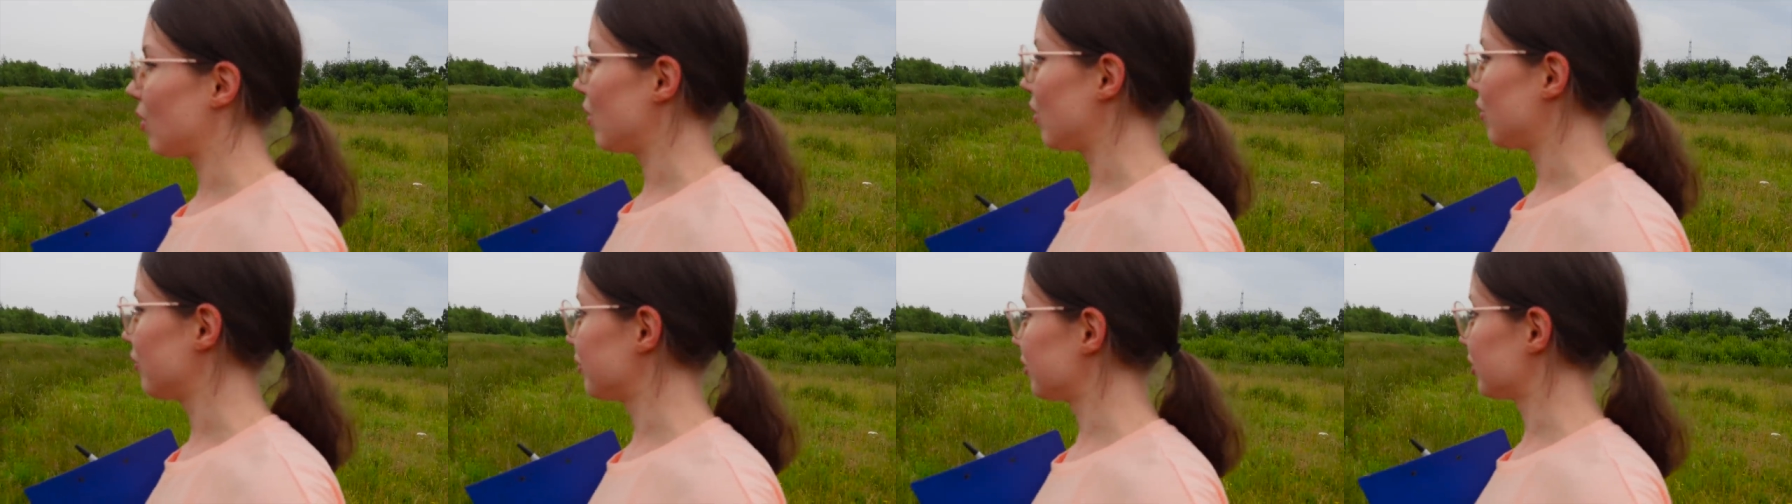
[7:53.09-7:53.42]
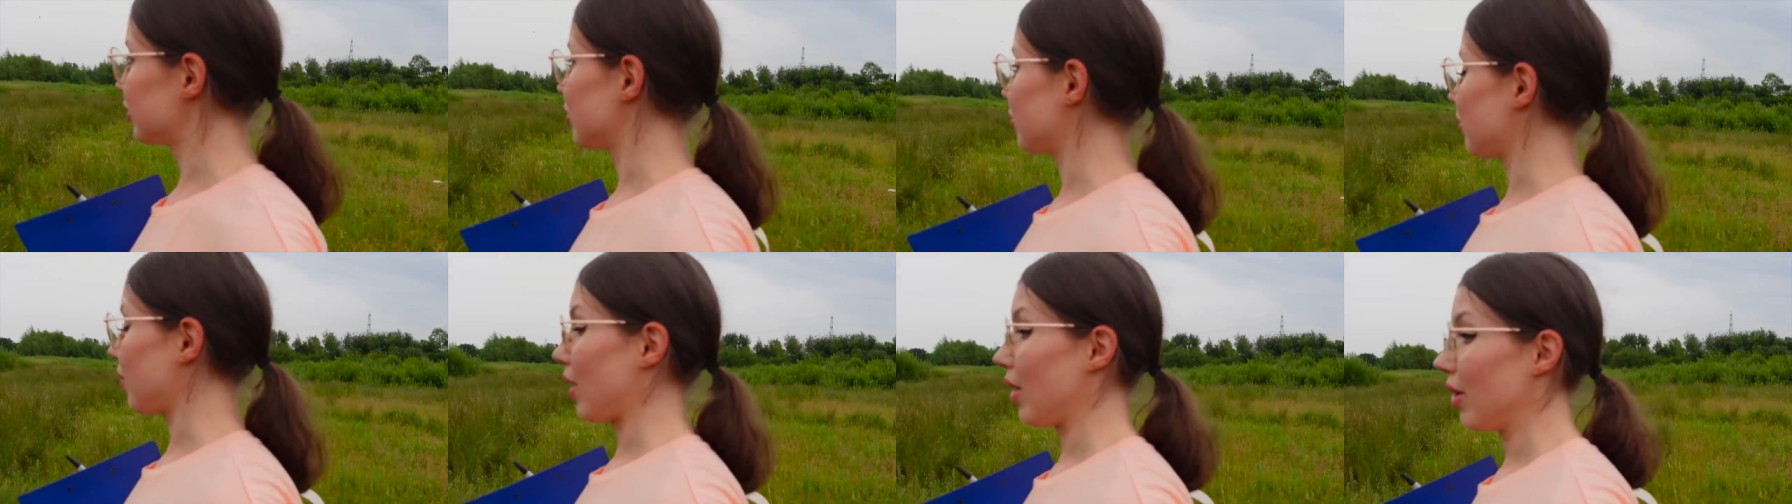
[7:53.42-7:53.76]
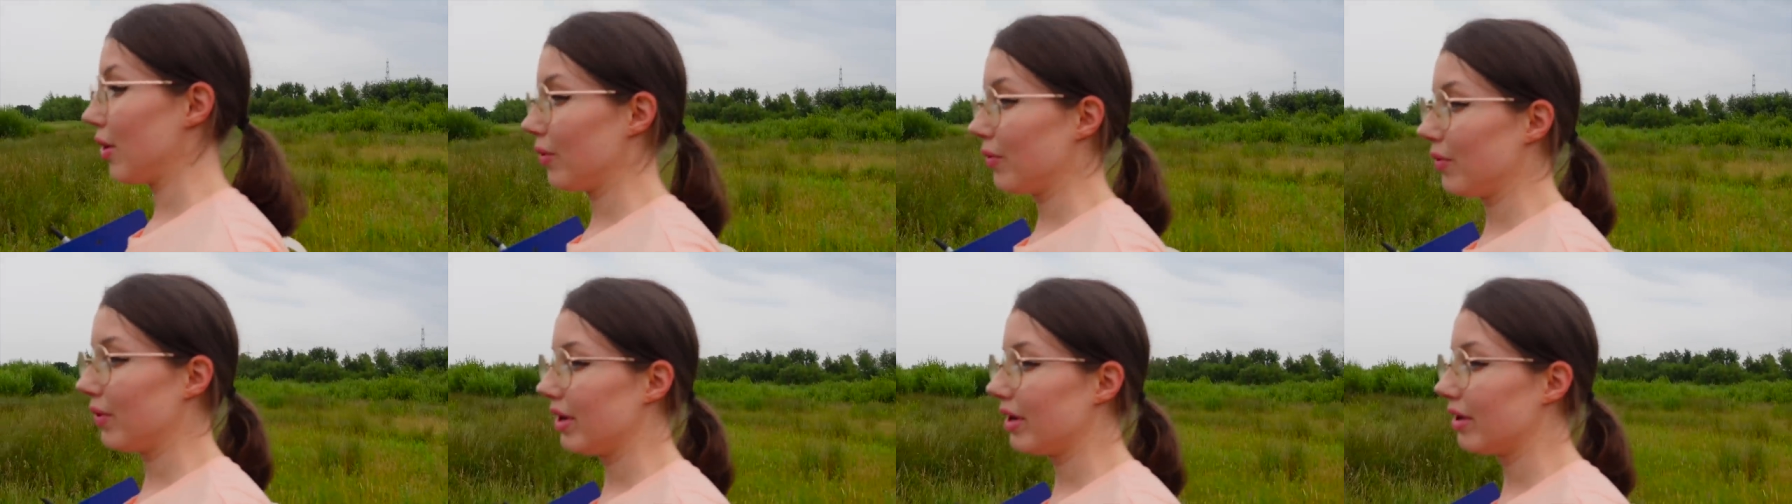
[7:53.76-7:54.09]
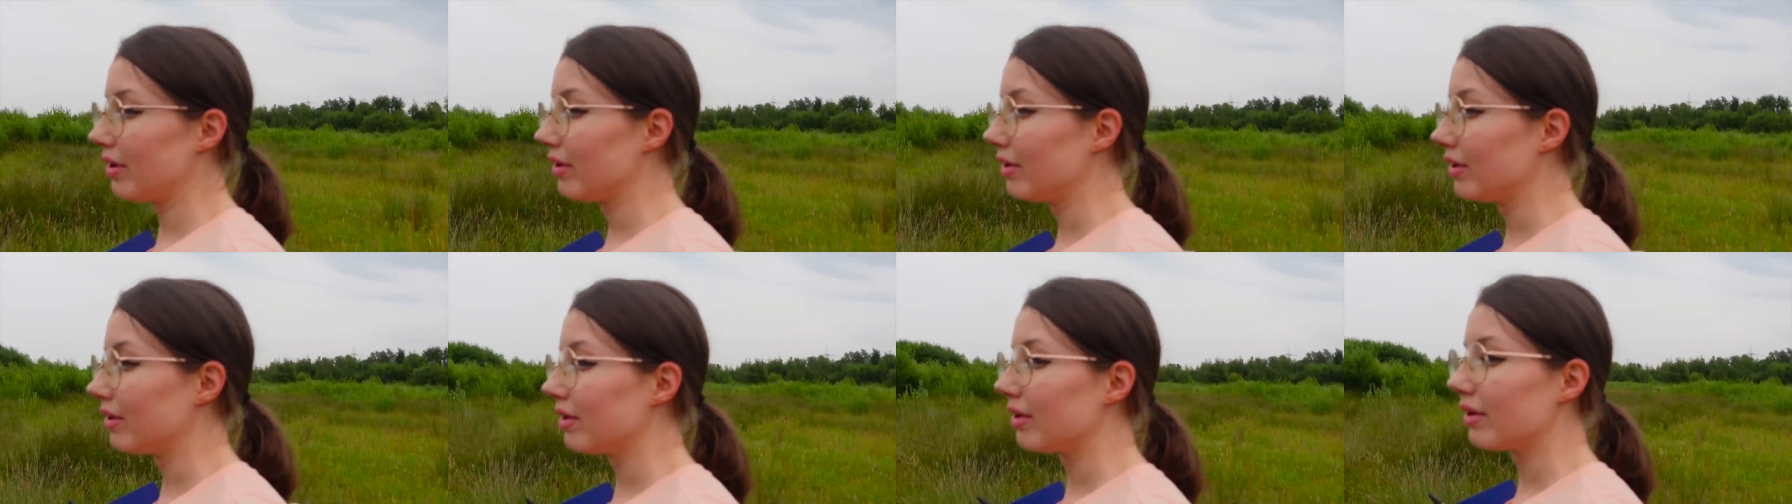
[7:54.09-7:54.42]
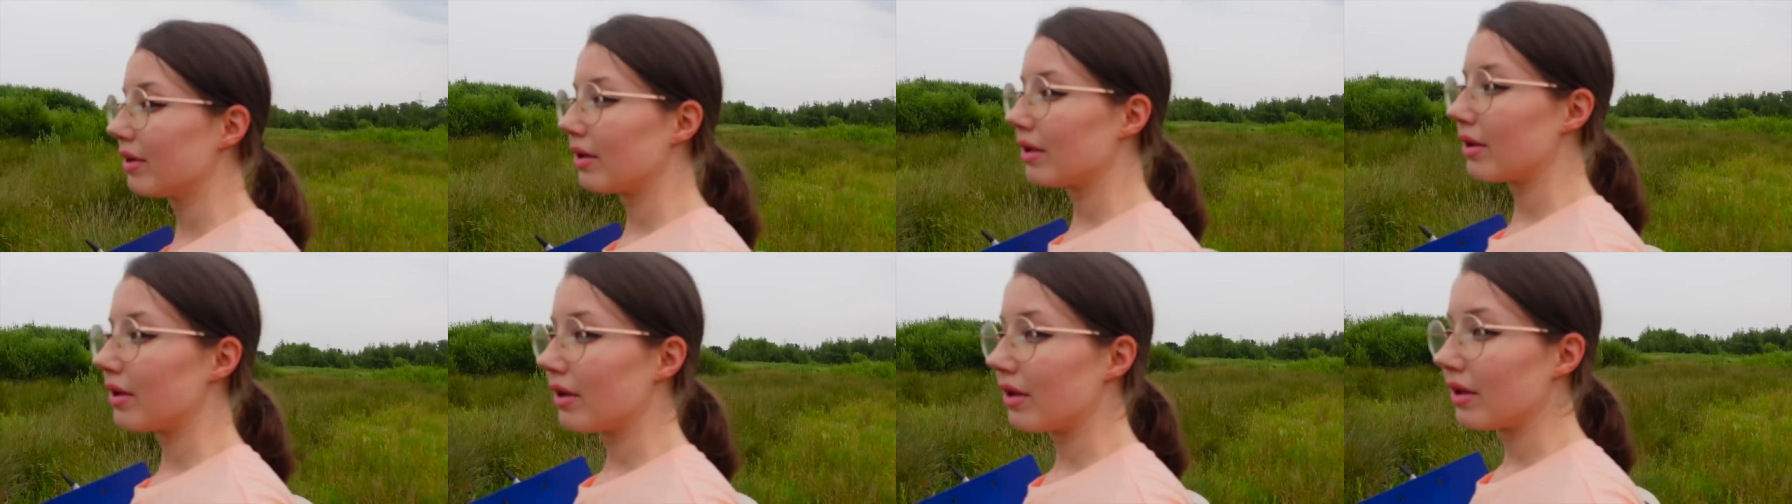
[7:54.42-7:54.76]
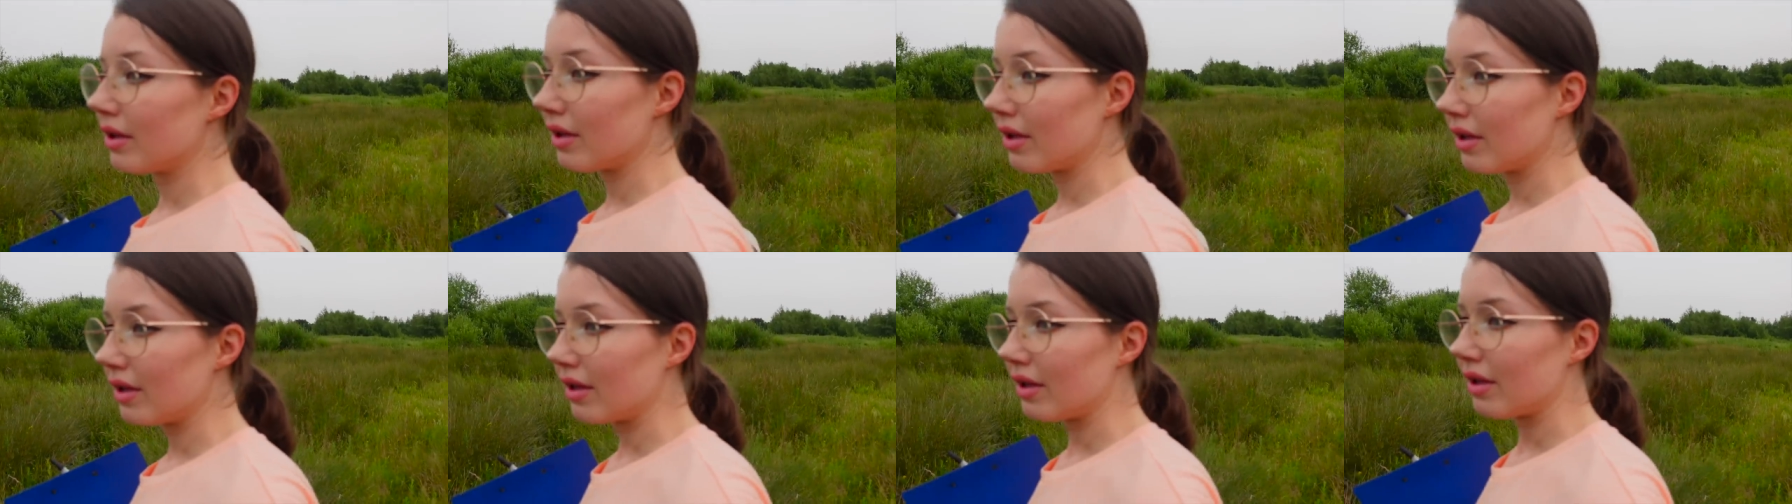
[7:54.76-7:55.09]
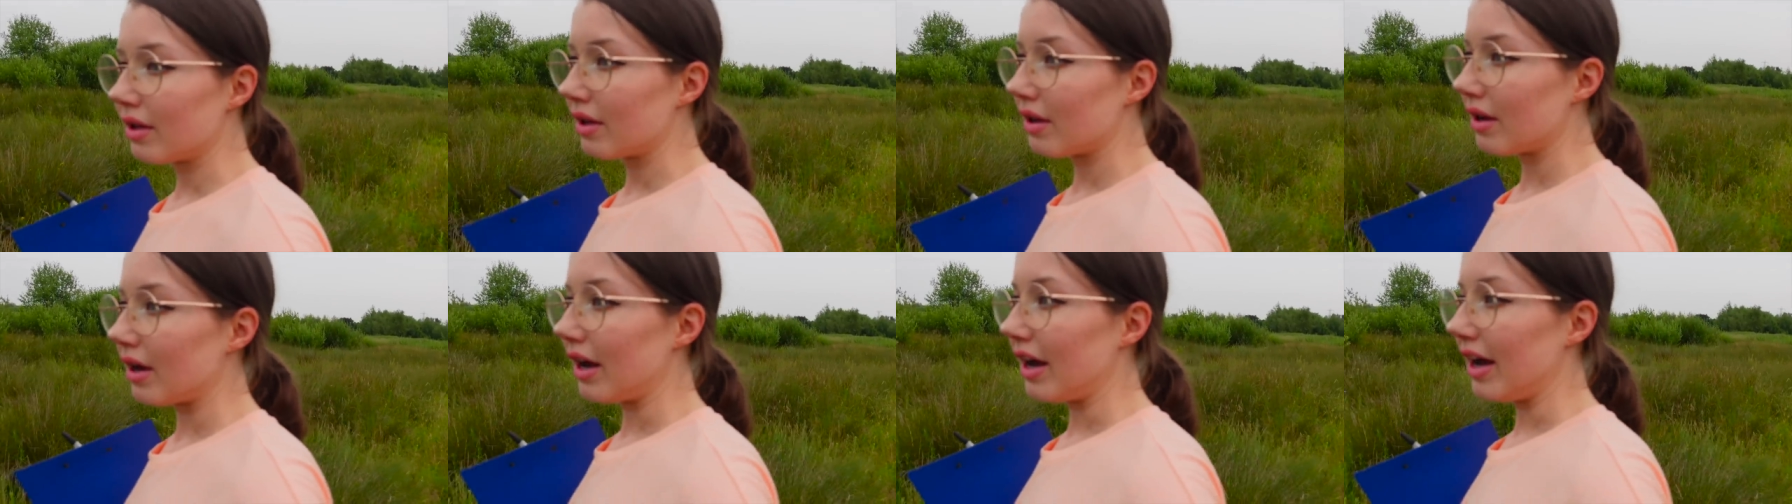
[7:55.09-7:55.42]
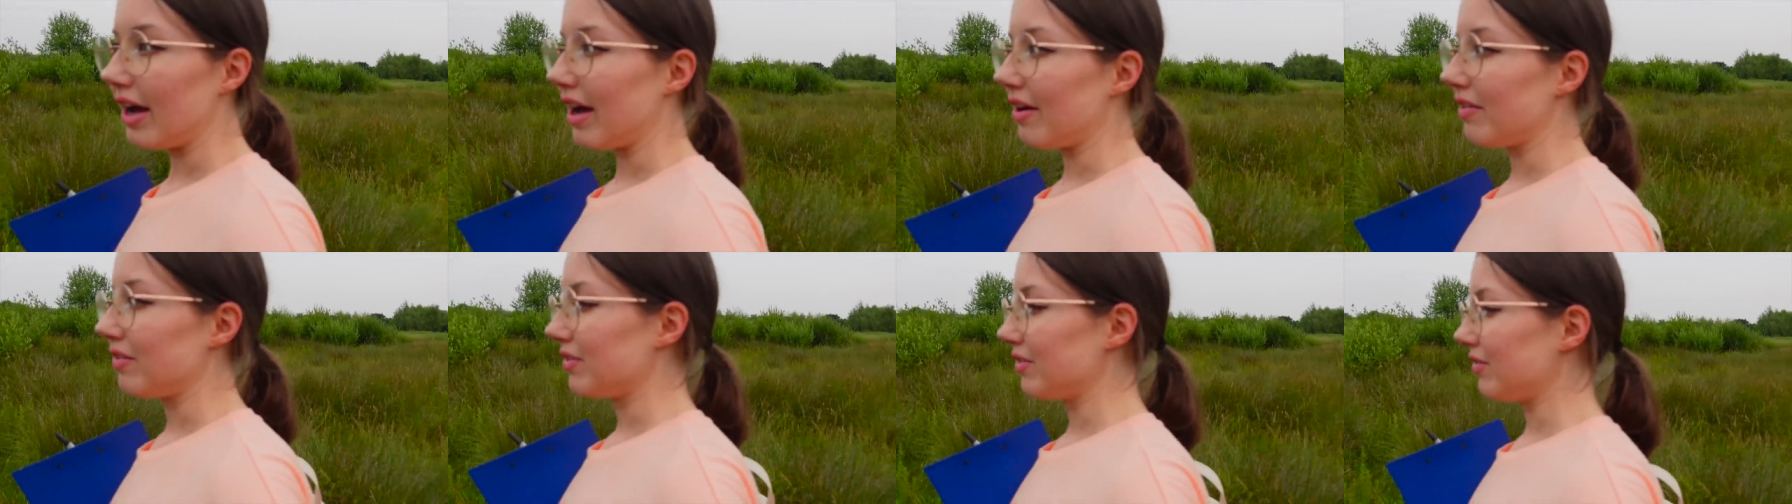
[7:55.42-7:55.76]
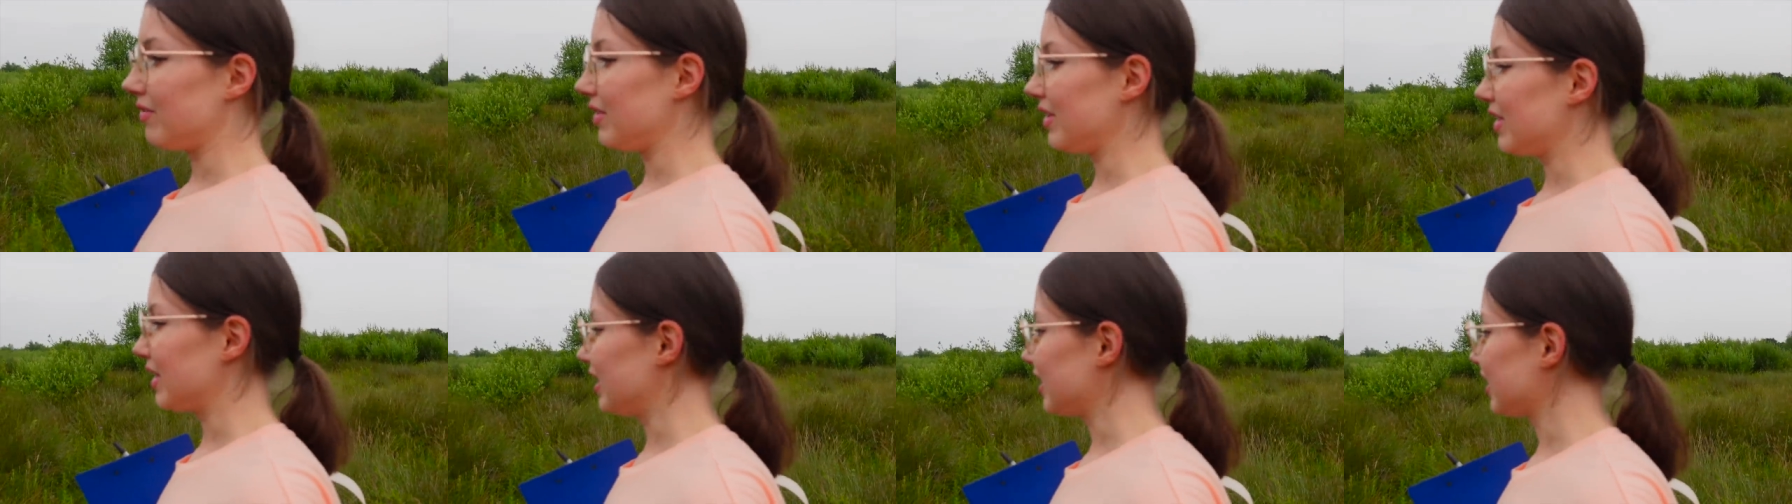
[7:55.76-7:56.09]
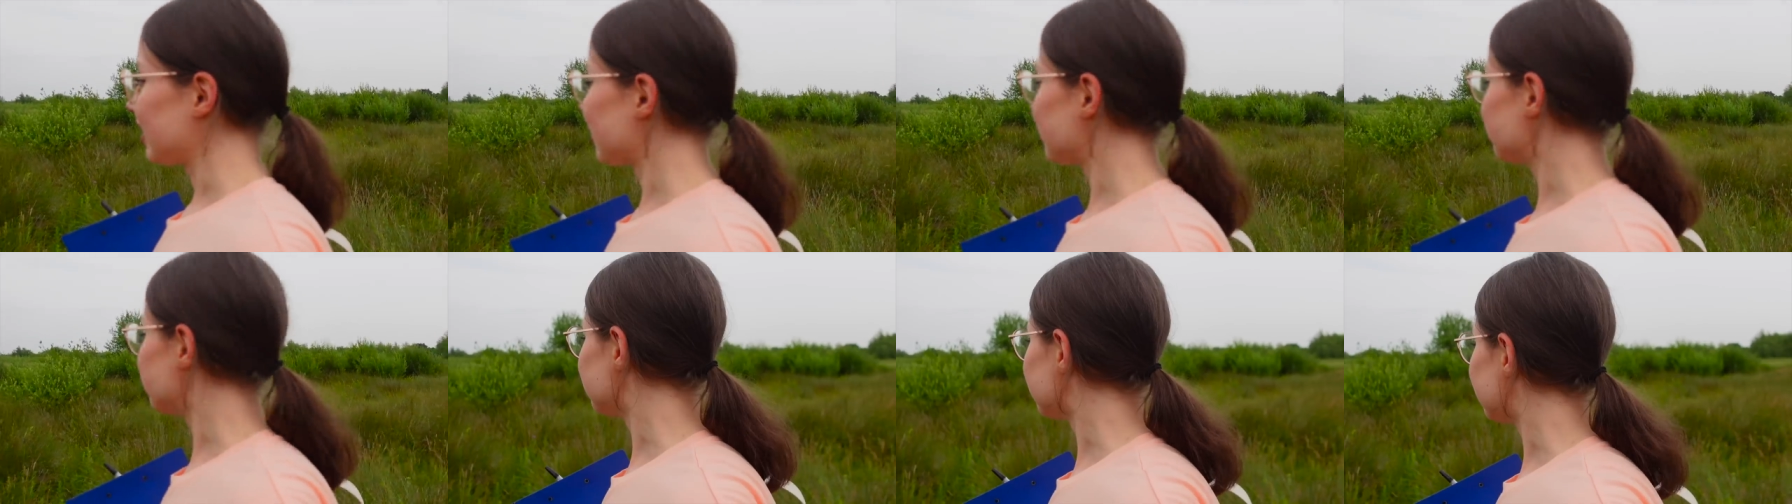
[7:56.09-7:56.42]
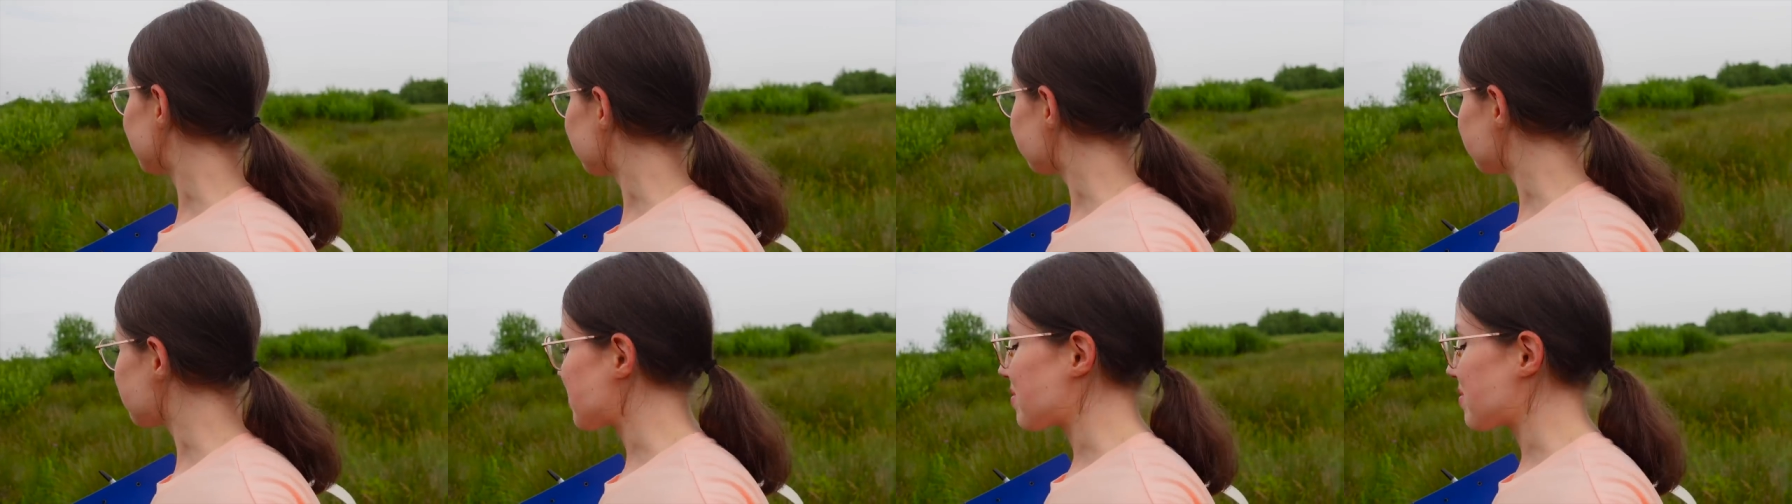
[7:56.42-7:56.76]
overgrown. I have a feeling I will not be